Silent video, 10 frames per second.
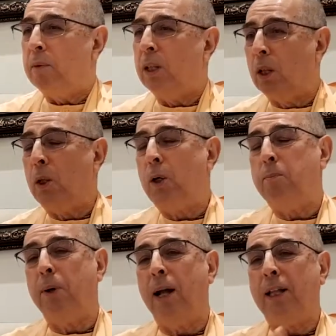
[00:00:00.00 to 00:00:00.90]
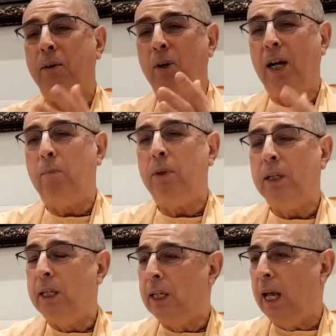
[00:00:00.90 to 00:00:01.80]
the Lord Balaram
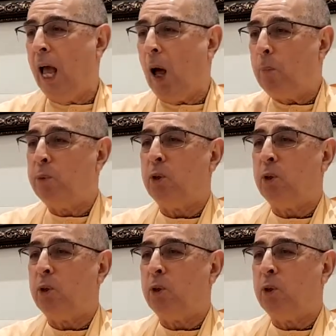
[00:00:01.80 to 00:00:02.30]
helps